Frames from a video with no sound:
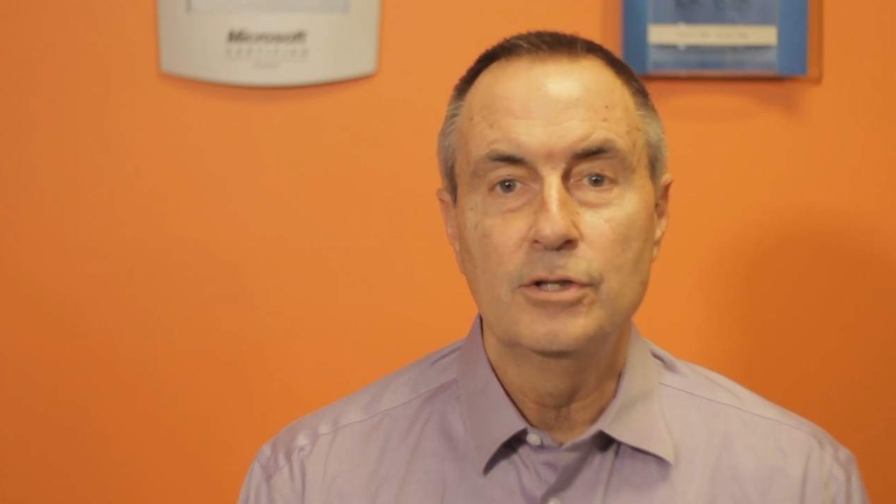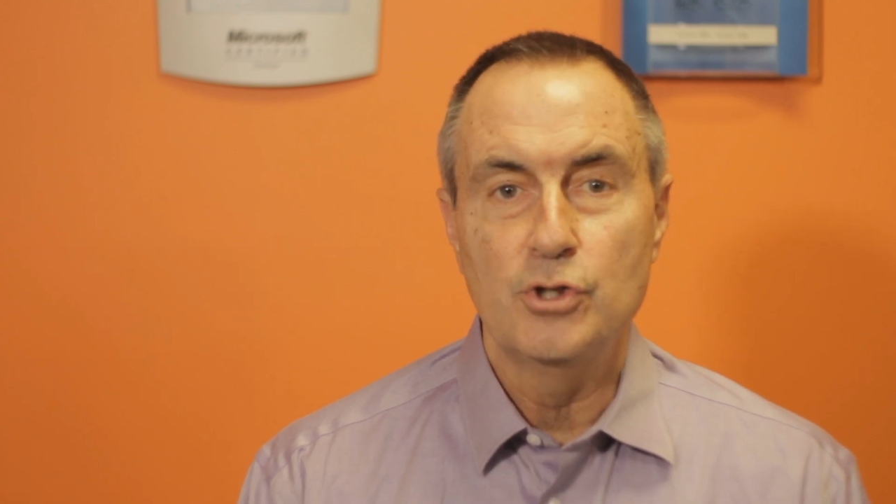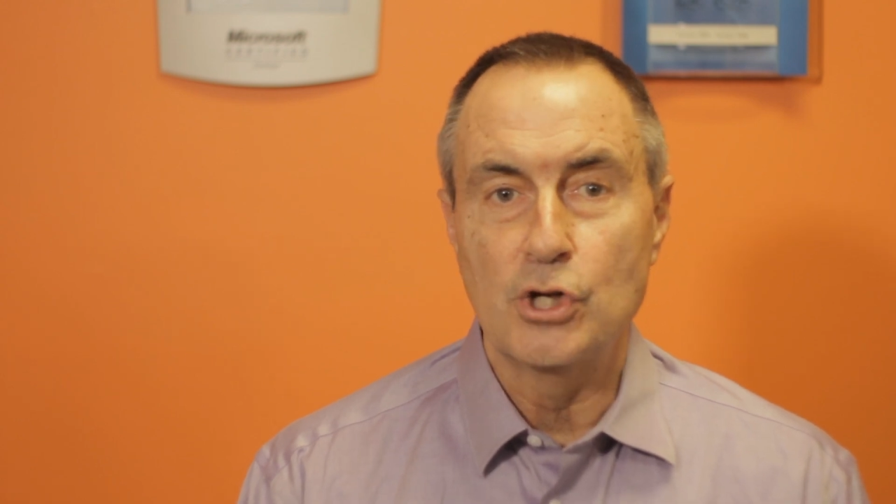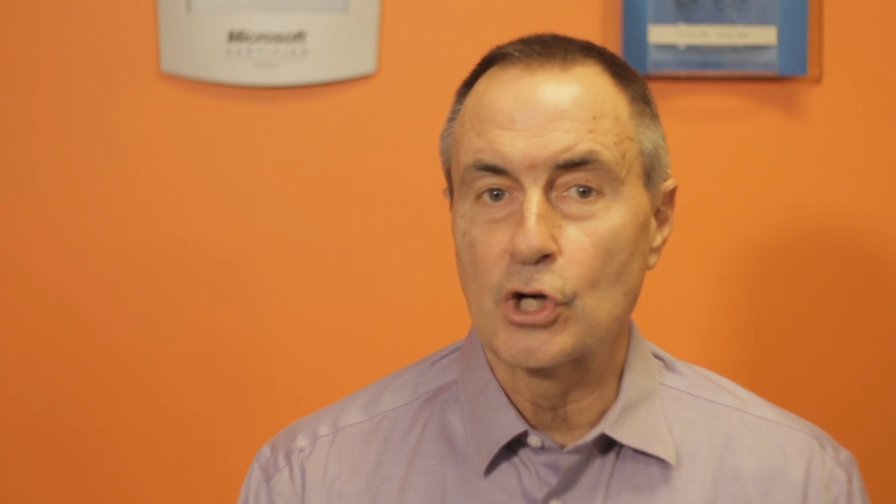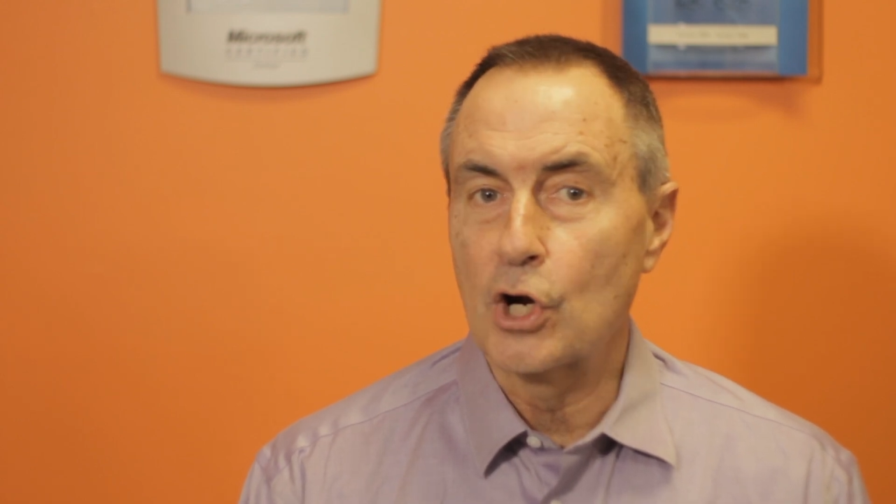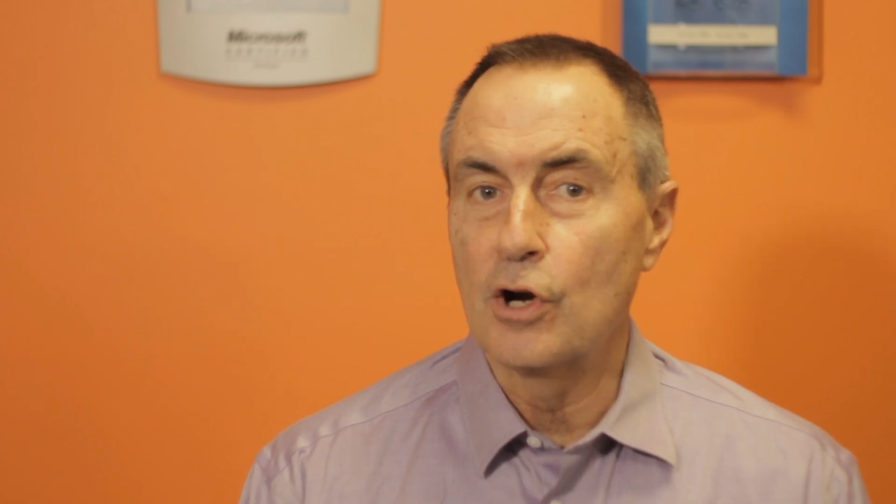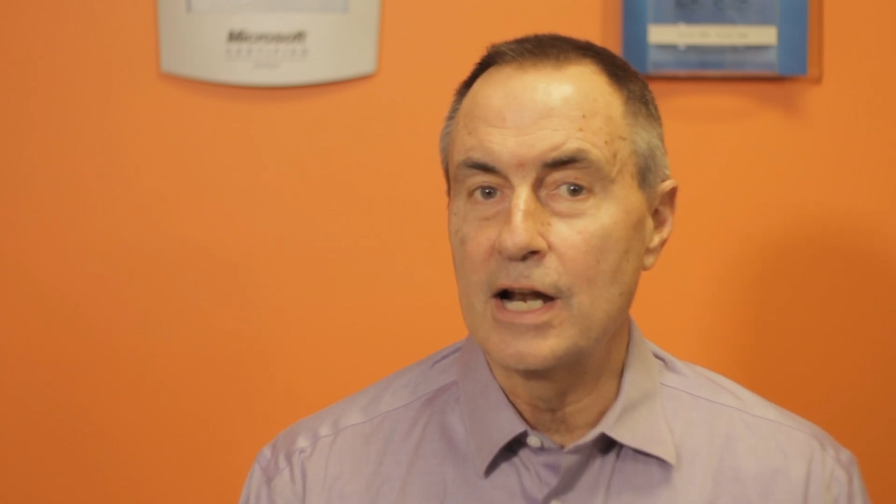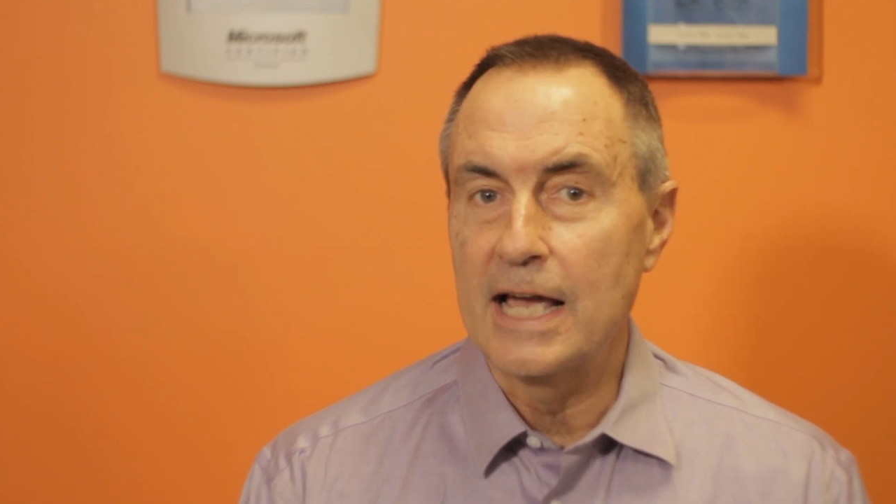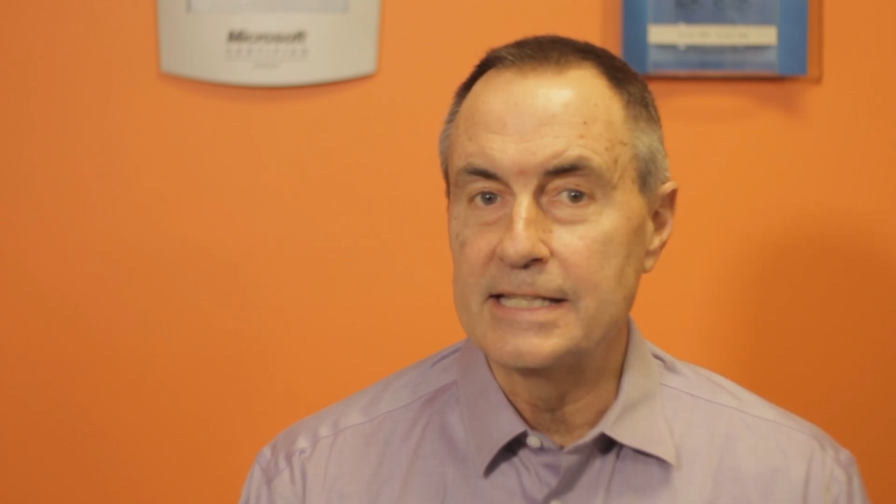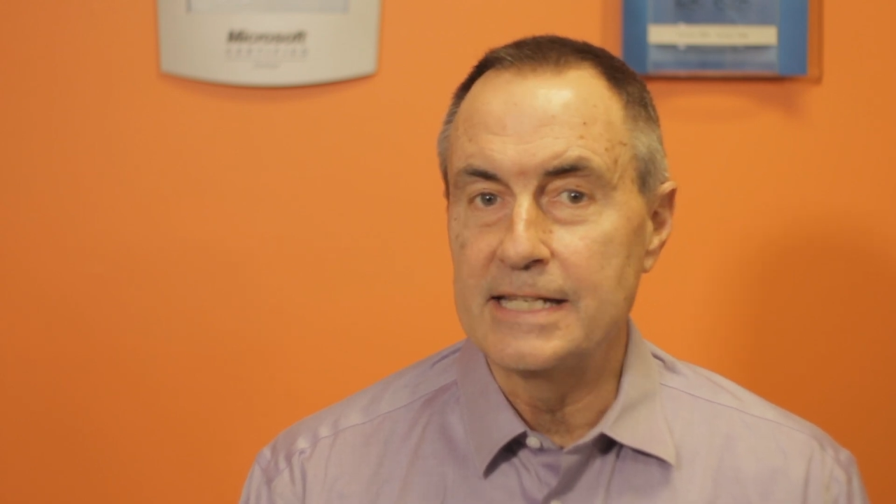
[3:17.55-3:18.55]
to your
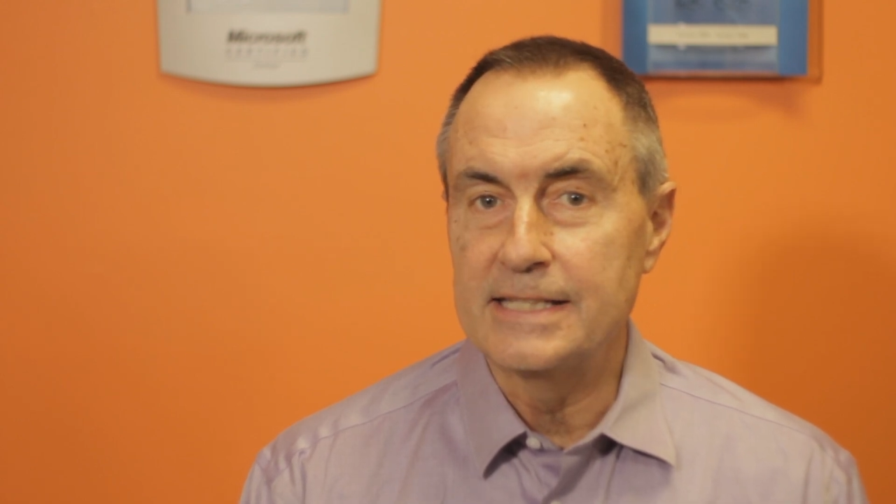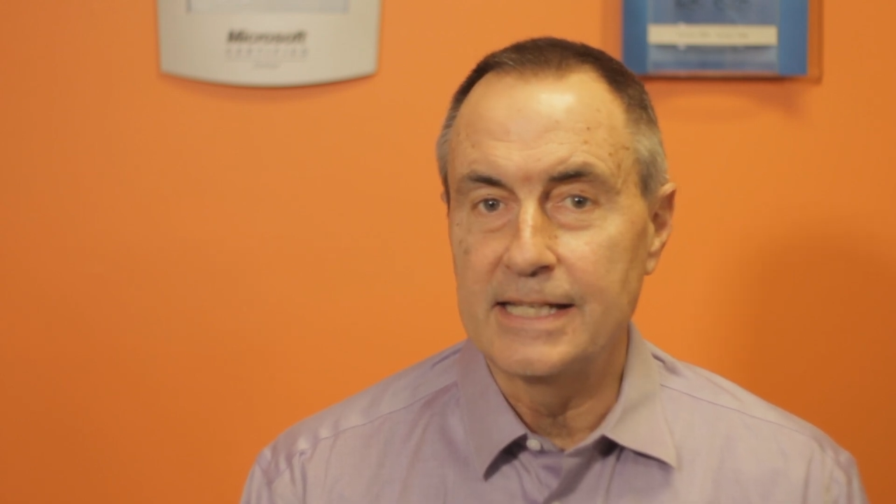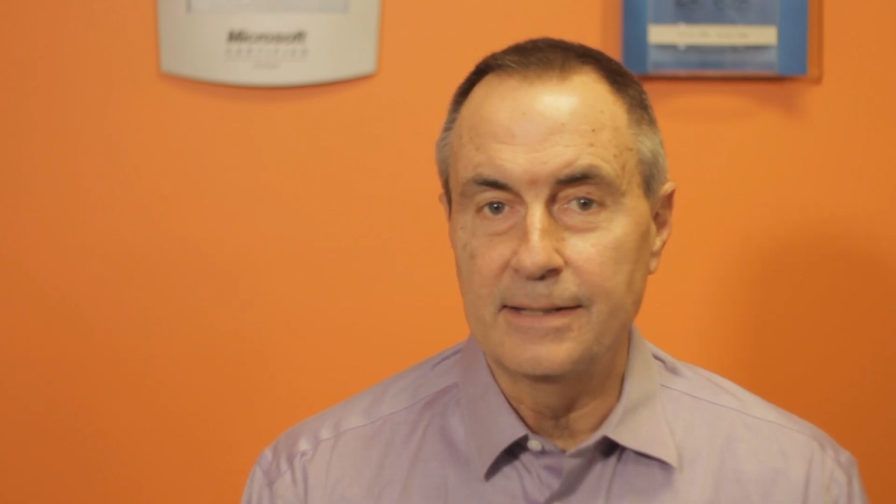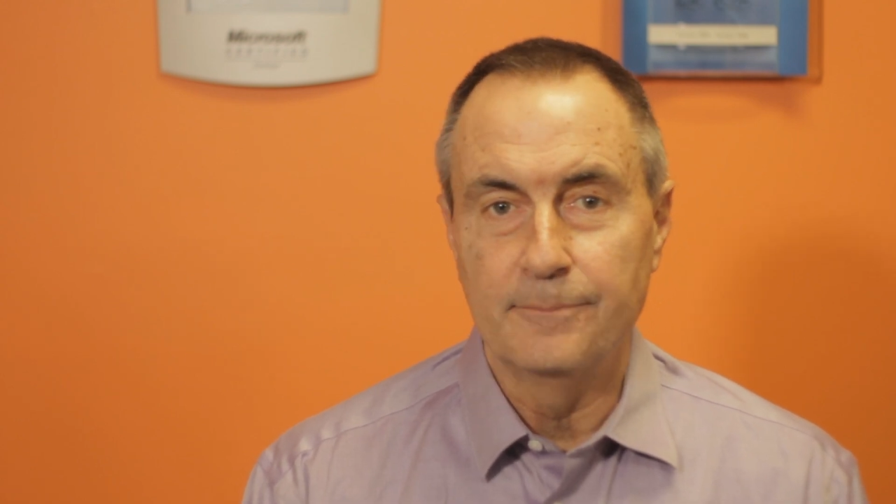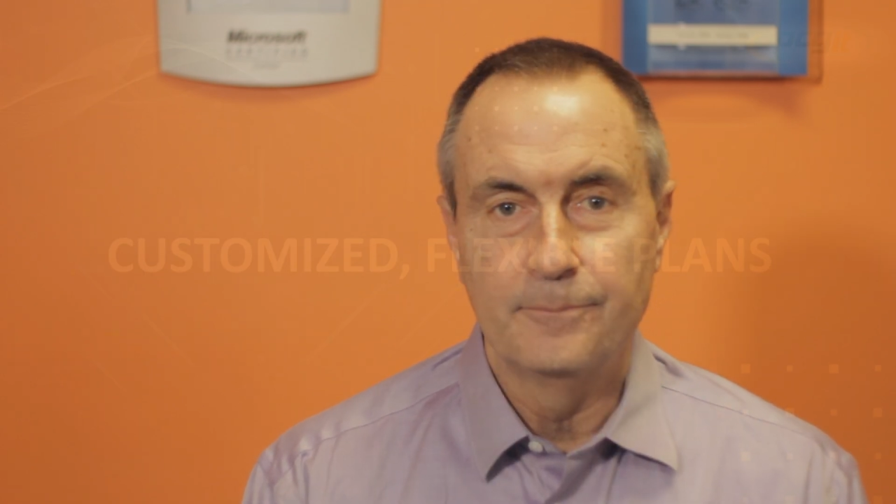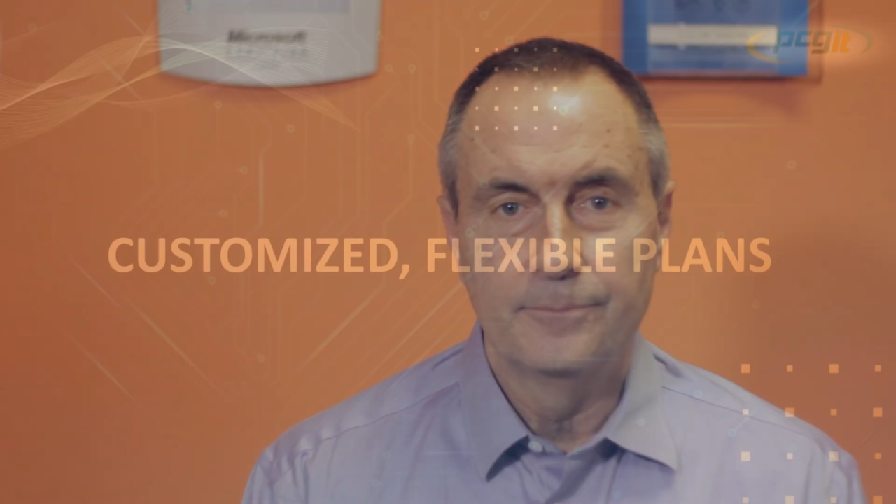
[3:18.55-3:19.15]
current IT team.